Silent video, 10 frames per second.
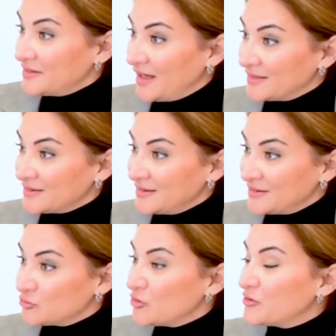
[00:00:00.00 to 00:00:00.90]
that
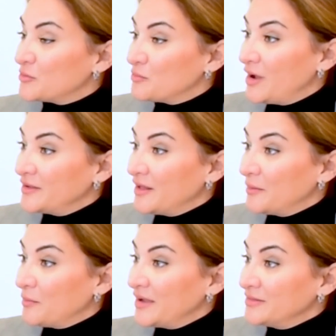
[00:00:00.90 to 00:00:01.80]
is driven by
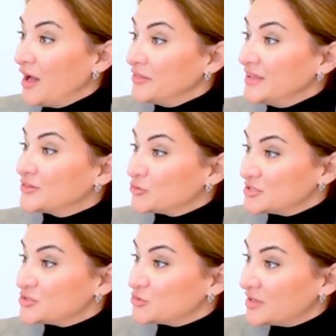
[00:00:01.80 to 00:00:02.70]
not, my
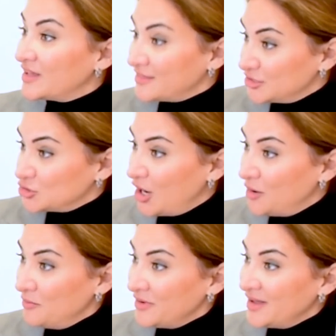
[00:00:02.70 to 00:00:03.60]
non-interest in the
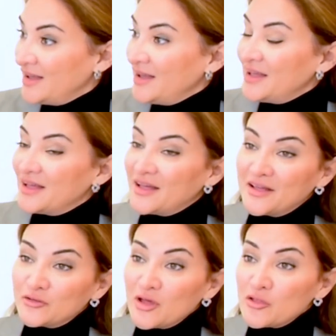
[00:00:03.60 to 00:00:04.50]
job,
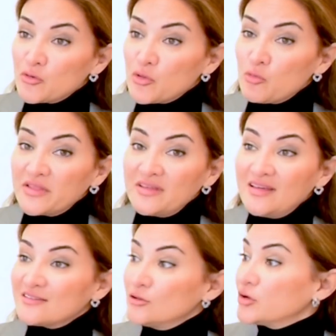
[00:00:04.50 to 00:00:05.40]
uh, together with what he
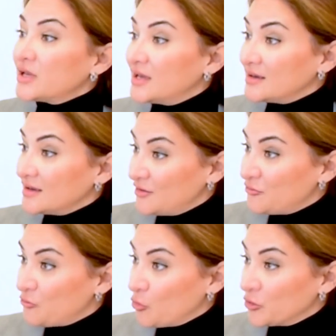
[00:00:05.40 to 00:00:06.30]
is looking
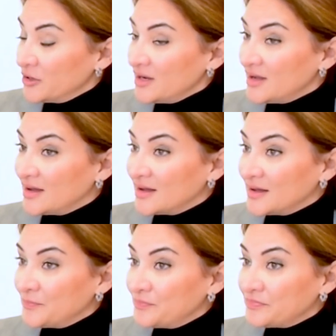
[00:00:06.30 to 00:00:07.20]
for.
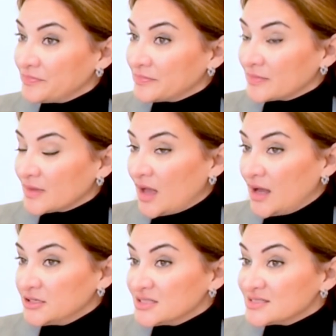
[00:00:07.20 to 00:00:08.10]
Um,
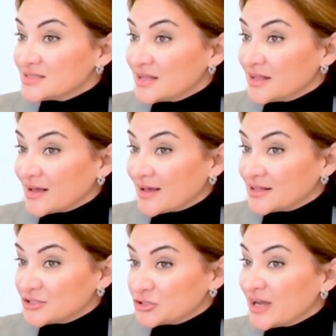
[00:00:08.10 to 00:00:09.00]
I just
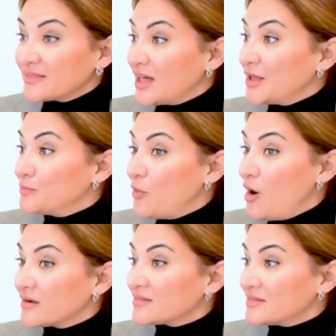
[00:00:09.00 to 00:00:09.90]
checked that box